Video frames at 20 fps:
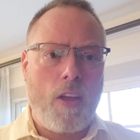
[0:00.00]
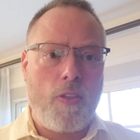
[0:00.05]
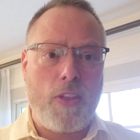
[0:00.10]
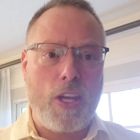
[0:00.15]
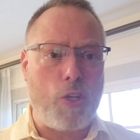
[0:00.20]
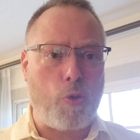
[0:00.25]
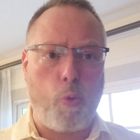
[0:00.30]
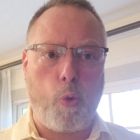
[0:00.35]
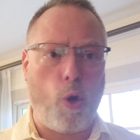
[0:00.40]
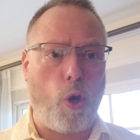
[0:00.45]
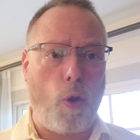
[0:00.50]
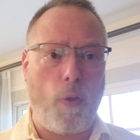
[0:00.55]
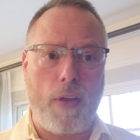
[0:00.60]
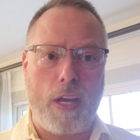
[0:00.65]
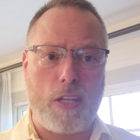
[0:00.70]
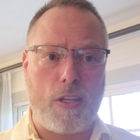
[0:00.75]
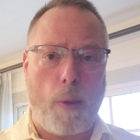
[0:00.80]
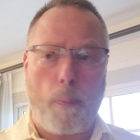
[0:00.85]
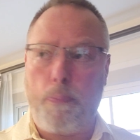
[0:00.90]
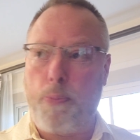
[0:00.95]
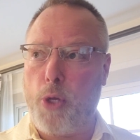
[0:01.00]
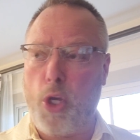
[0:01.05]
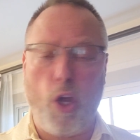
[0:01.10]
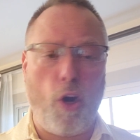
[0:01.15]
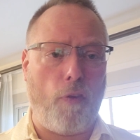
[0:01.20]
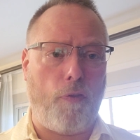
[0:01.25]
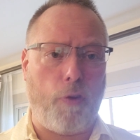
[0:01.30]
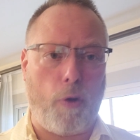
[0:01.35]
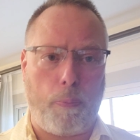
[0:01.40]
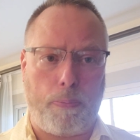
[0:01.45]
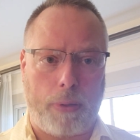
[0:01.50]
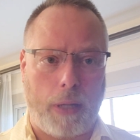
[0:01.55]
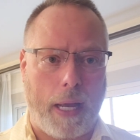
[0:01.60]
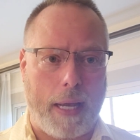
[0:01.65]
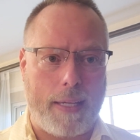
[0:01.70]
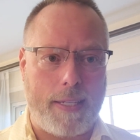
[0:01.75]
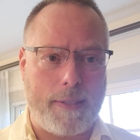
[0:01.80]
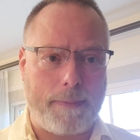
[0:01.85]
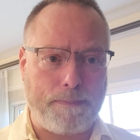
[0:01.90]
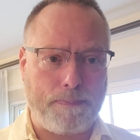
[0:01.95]
This world is a beautiful
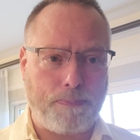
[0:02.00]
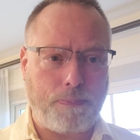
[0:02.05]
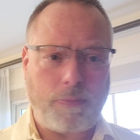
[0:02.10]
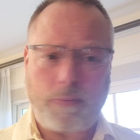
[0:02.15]
place.